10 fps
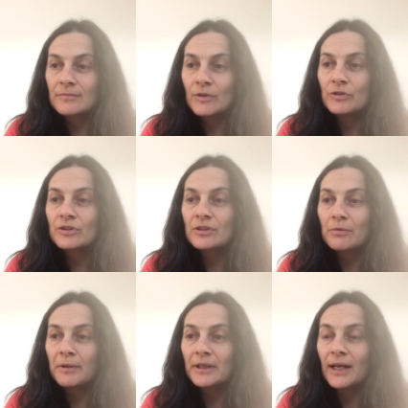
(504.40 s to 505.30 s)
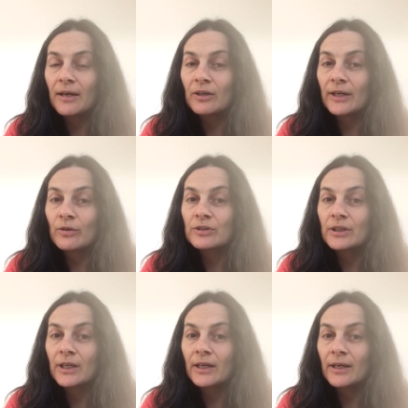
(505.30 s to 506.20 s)
Notice no matter how
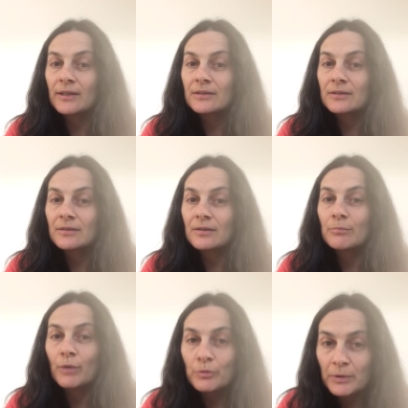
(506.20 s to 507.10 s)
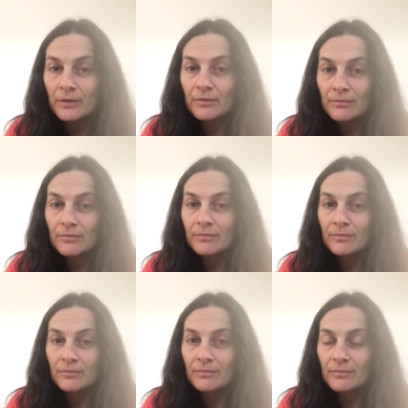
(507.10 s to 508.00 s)
chaotic it gets, the moment,
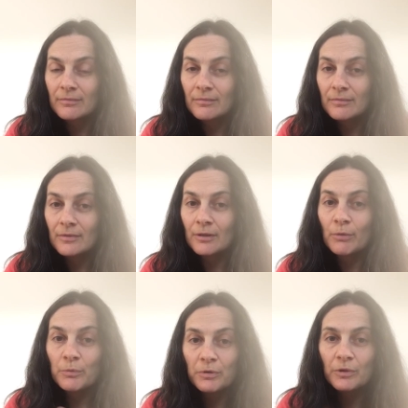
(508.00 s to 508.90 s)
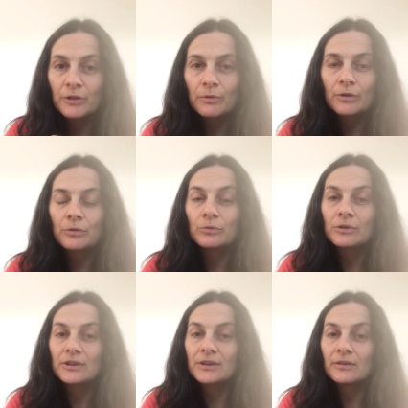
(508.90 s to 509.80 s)
the moment when you are
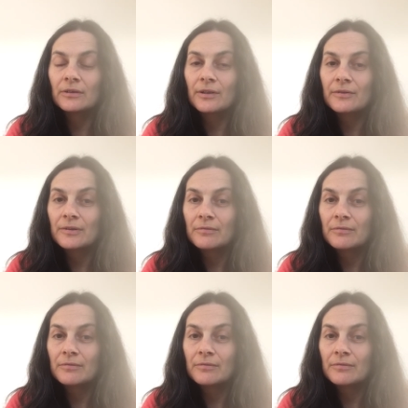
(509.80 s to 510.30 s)
called to stillness,